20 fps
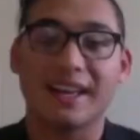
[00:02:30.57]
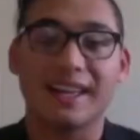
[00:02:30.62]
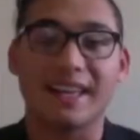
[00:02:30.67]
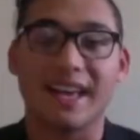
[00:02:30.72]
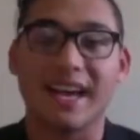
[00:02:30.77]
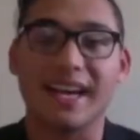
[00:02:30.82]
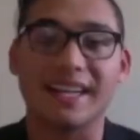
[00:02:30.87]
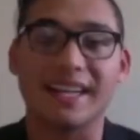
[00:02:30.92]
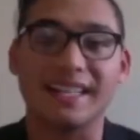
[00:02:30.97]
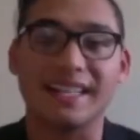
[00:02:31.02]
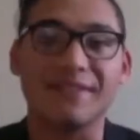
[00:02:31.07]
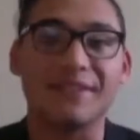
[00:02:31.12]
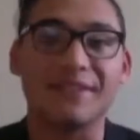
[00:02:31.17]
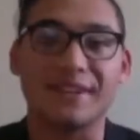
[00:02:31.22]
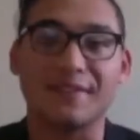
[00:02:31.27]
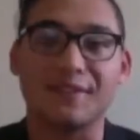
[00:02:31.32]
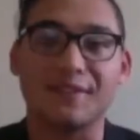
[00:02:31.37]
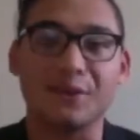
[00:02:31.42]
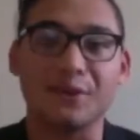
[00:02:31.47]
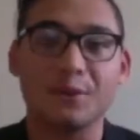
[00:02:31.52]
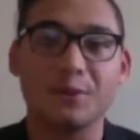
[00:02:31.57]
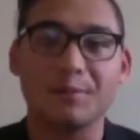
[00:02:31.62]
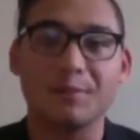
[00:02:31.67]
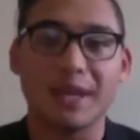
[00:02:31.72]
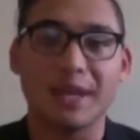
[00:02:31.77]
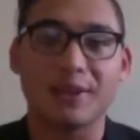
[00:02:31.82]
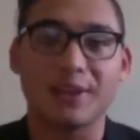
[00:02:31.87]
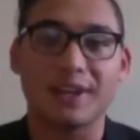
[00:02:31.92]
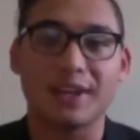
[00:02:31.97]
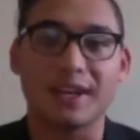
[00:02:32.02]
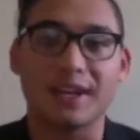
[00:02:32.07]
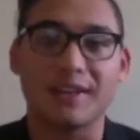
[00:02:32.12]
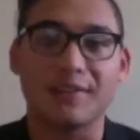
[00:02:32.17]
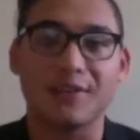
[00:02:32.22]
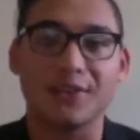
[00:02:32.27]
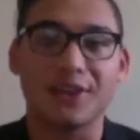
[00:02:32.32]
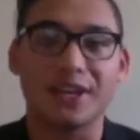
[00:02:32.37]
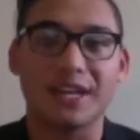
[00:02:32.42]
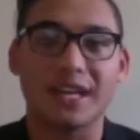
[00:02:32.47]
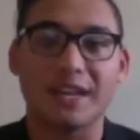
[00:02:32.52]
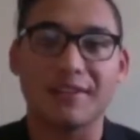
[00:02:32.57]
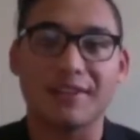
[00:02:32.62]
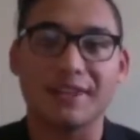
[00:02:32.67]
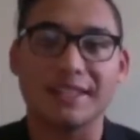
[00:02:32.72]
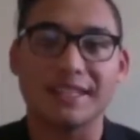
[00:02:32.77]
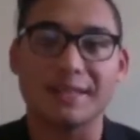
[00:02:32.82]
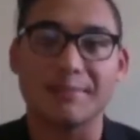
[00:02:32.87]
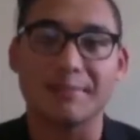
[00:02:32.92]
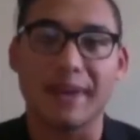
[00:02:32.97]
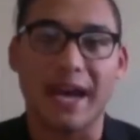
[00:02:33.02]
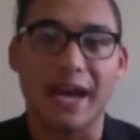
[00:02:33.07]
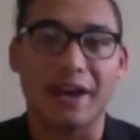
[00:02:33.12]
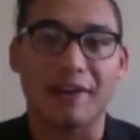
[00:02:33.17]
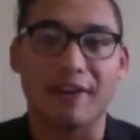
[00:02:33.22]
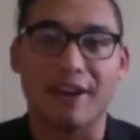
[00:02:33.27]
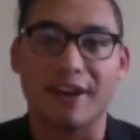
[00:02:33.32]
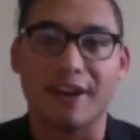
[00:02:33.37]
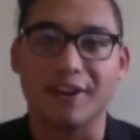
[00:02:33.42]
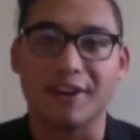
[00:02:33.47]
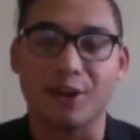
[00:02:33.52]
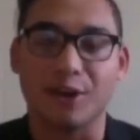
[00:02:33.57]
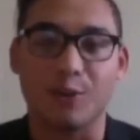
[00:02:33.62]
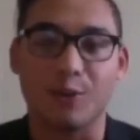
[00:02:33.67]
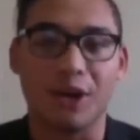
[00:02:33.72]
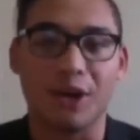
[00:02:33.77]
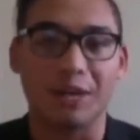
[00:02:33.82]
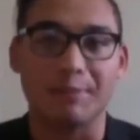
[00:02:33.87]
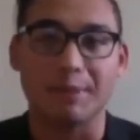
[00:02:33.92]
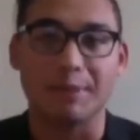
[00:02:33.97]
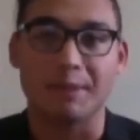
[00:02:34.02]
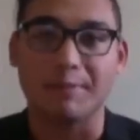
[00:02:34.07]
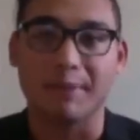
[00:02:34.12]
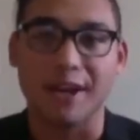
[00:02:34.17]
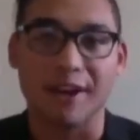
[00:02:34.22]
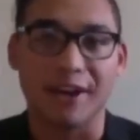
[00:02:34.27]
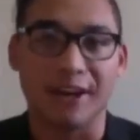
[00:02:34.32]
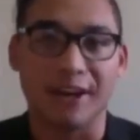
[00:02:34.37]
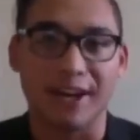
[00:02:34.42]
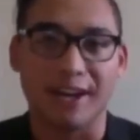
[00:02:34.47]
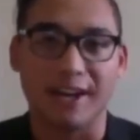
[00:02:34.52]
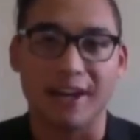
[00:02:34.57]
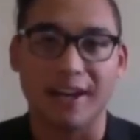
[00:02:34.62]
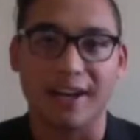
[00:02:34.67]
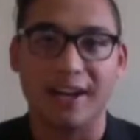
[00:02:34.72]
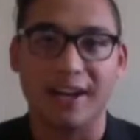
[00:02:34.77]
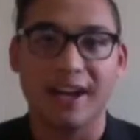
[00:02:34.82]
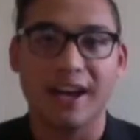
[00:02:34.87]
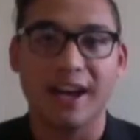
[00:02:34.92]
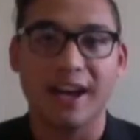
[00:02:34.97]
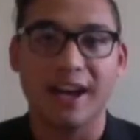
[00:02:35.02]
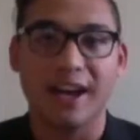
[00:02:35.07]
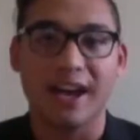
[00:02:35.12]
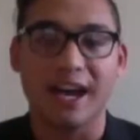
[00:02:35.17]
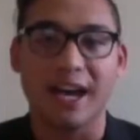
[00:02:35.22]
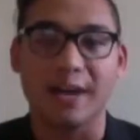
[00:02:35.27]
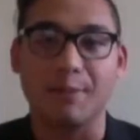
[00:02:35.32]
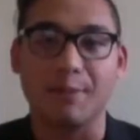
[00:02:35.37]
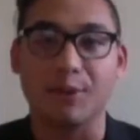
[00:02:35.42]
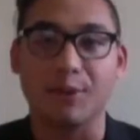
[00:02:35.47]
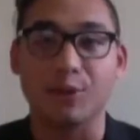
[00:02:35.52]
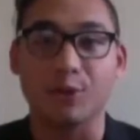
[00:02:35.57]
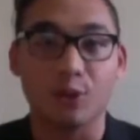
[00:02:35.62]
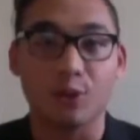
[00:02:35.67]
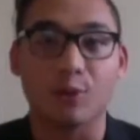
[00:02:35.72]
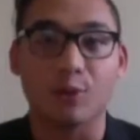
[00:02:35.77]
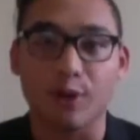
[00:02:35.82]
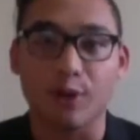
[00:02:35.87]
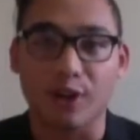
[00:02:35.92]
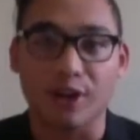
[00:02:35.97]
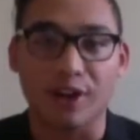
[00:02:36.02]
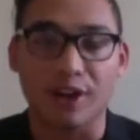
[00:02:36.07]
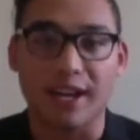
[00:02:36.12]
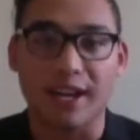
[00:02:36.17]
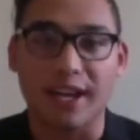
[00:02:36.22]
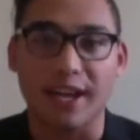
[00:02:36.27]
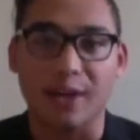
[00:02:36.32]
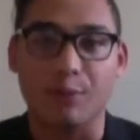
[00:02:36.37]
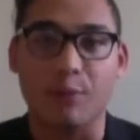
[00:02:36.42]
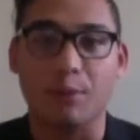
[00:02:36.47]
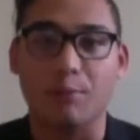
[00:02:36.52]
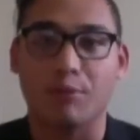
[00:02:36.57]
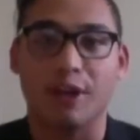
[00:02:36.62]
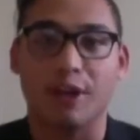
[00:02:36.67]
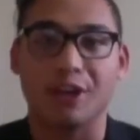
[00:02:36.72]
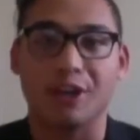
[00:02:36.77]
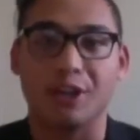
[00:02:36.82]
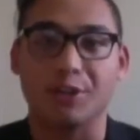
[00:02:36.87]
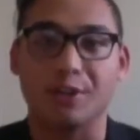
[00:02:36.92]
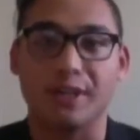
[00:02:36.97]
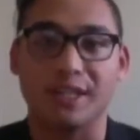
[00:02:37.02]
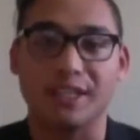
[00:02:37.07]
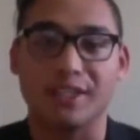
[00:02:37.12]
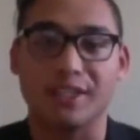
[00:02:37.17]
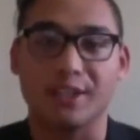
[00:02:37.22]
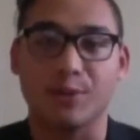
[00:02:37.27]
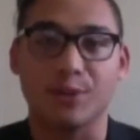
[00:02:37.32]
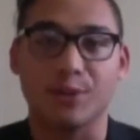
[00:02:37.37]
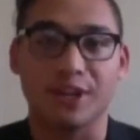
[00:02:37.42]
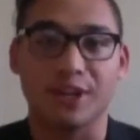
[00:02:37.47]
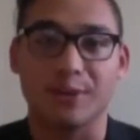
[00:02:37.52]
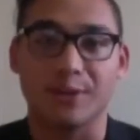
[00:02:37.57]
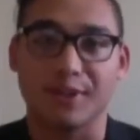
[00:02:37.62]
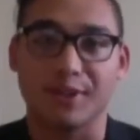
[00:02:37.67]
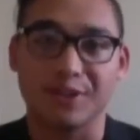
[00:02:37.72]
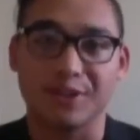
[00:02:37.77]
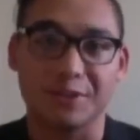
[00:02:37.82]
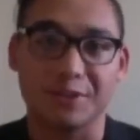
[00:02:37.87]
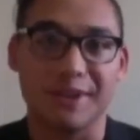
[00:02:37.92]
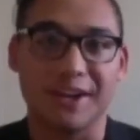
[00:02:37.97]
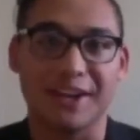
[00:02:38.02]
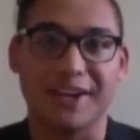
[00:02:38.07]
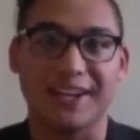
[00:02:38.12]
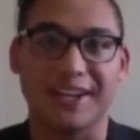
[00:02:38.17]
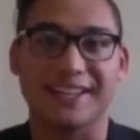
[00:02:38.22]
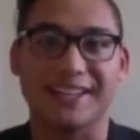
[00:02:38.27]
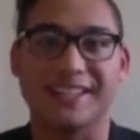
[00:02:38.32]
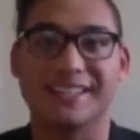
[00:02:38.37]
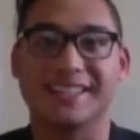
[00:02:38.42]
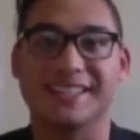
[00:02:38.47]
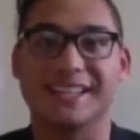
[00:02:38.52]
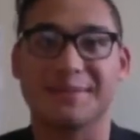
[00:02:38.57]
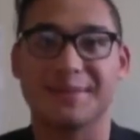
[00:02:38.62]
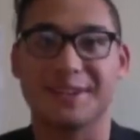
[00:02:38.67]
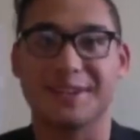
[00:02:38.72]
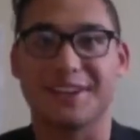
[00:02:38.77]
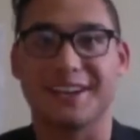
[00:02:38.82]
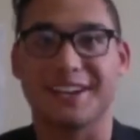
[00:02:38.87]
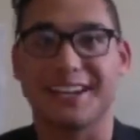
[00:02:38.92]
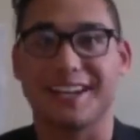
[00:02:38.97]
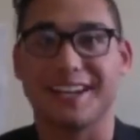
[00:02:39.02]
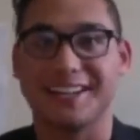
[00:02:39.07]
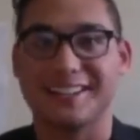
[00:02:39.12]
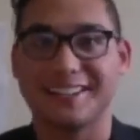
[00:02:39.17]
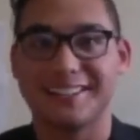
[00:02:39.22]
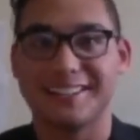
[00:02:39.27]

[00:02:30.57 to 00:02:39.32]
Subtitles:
Yeah, David, if you would be able to, if you could give us some background on Welcoming America, your work, and what brought you into working with new Americans, that'd be great.